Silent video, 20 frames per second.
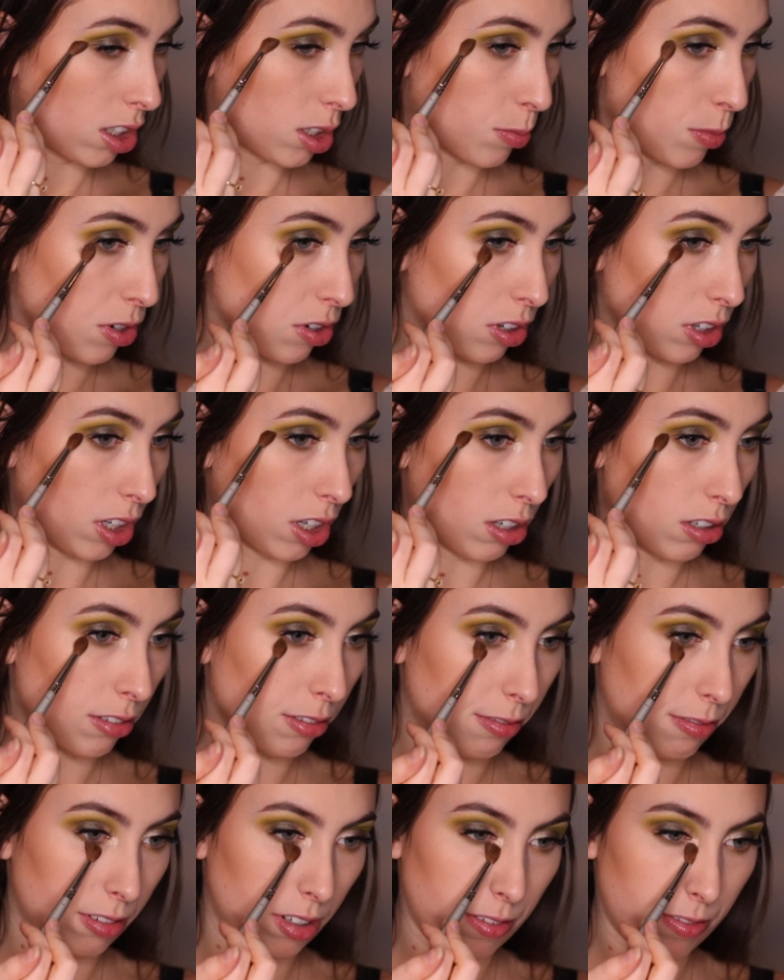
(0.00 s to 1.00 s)
Smoking out,
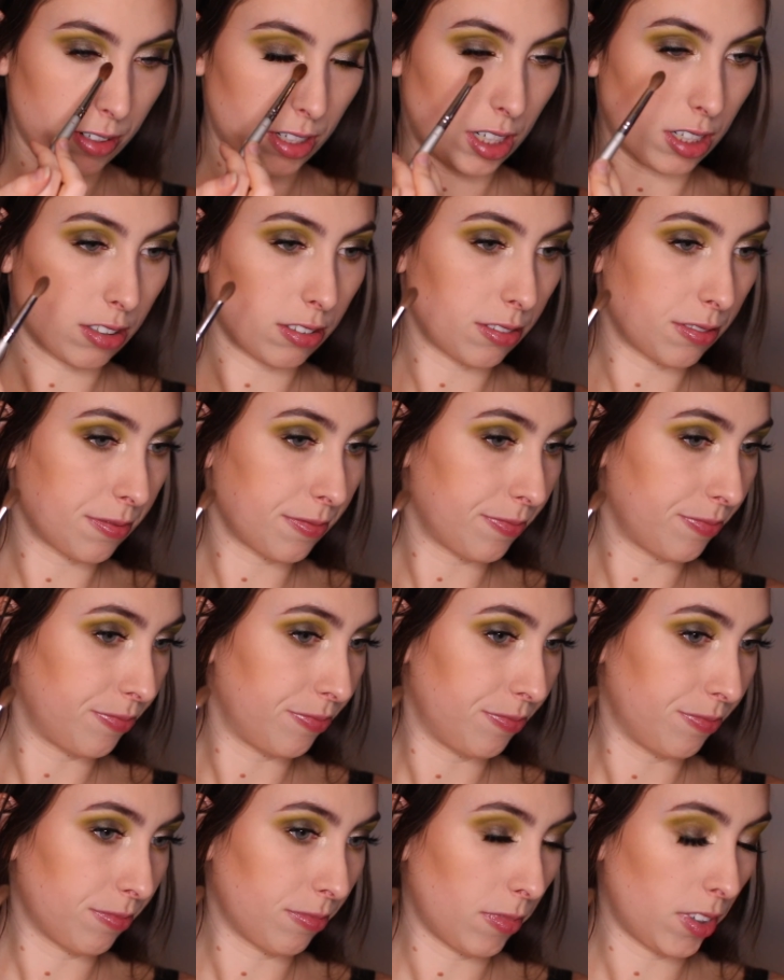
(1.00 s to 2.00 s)
fluffing out,
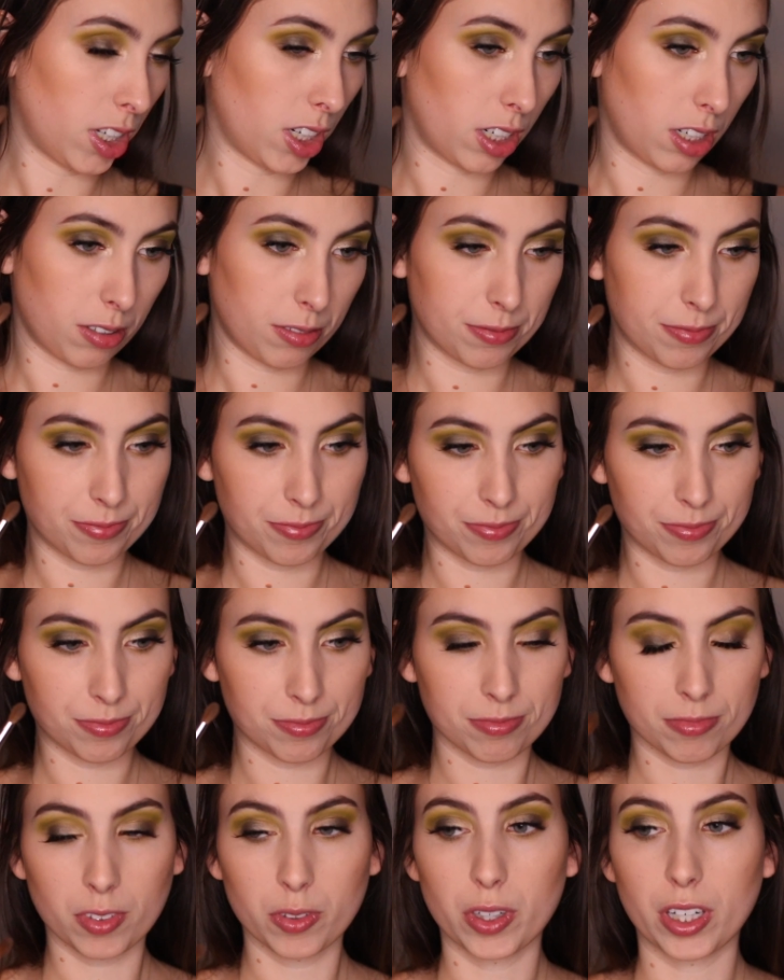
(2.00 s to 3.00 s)
you know,
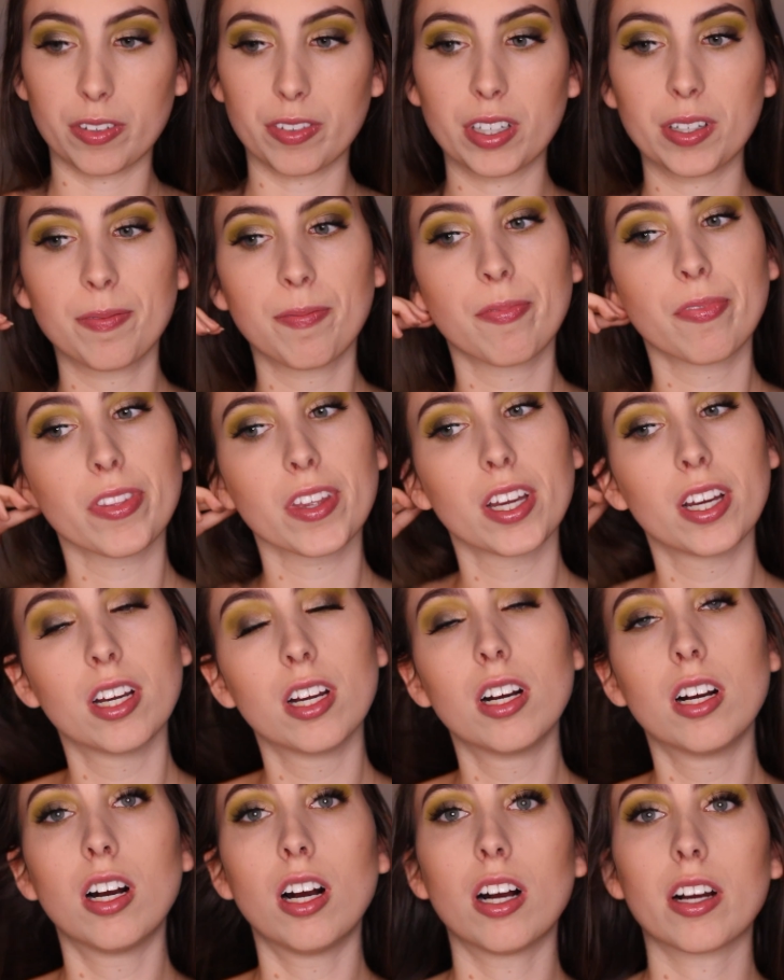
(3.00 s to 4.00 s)
whatever.
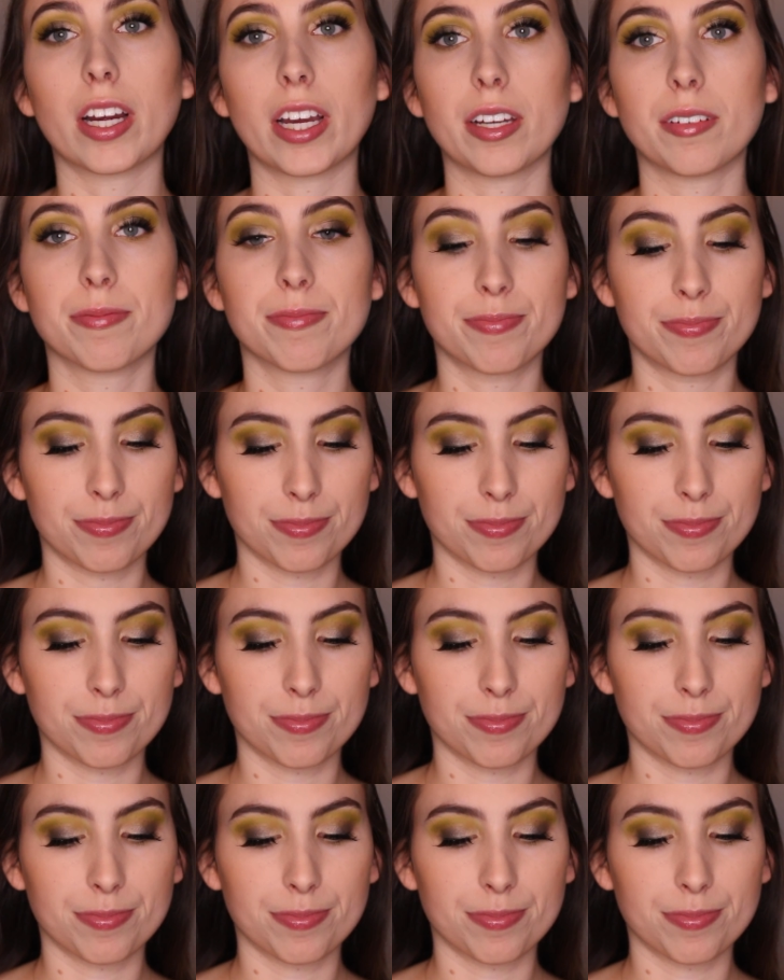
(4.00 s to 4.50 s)
Okay,